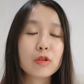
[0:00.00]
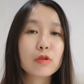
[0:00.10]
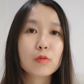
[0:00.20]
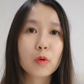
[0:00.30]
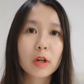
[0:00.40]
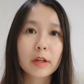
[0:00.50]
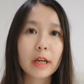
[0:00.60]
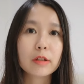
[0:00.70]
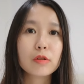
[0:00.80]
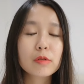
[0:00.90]
use work
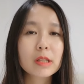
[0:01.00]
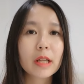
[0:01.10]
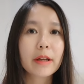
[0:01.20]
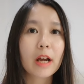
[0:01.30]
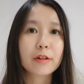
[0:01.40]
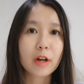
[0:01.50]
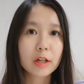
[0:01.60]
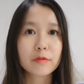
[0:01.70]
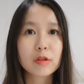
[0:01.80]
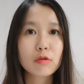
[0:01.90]
and use like other kind
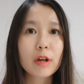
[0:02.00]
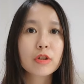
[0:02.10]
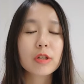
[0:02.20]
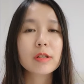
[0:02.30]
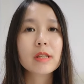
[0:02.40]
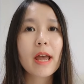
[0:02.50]
of distractions.